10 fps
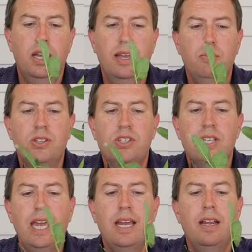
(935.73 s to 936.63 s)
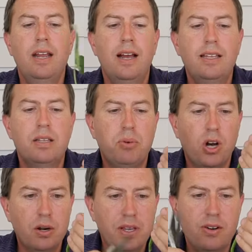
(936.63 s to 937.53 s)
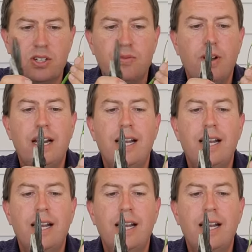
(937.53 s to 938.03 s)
And once again, I think the bottom here is fine.